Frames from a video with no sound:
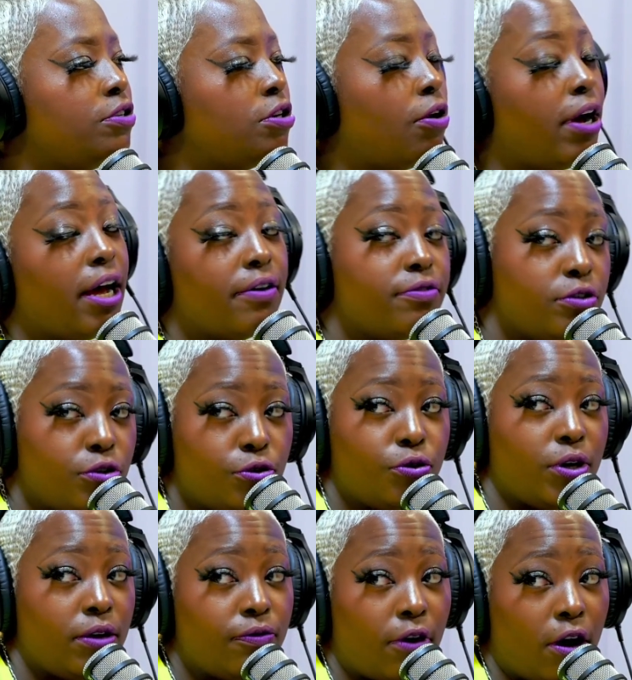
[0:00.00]
You know, I have
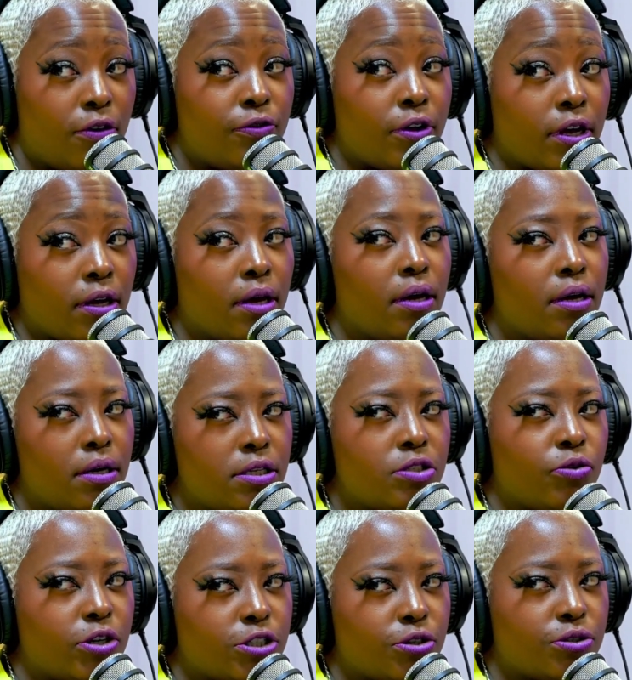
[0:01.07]
new evolving
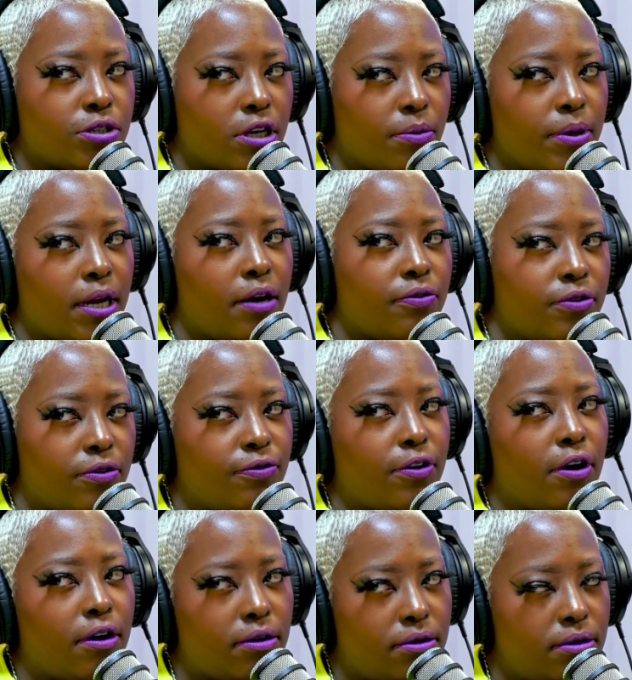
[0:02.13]
sweatshirts coming out for the
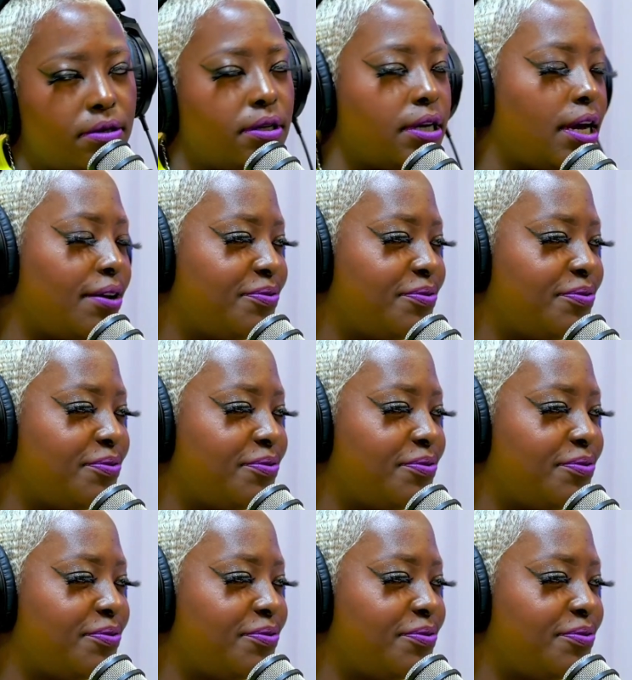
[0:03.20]
fall. Look